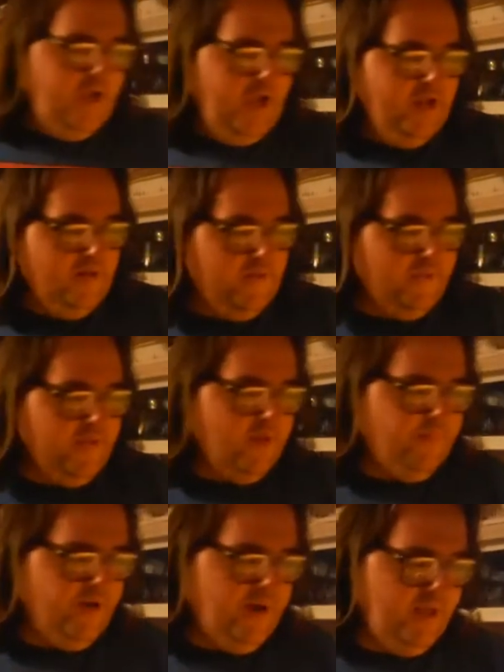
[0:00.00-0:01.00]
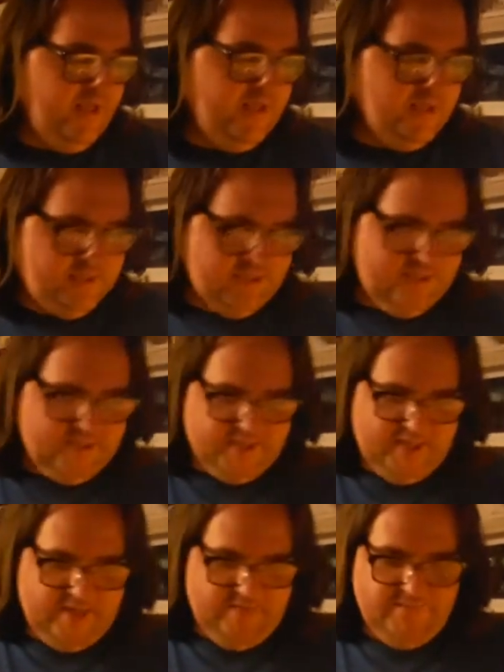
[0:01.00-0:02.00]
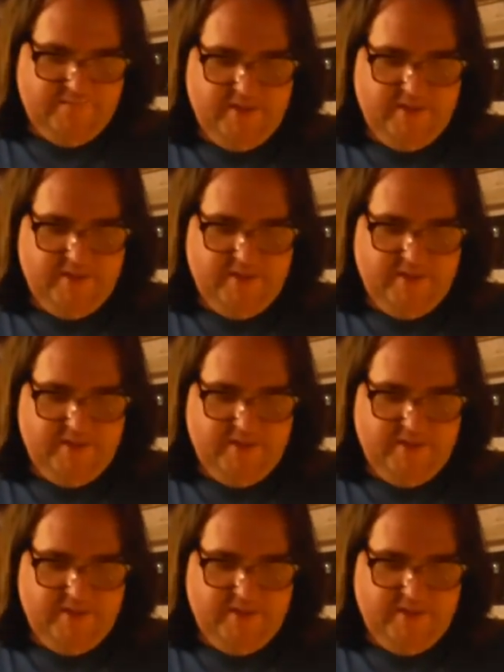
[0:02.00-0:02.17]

Another thing I bought is these, I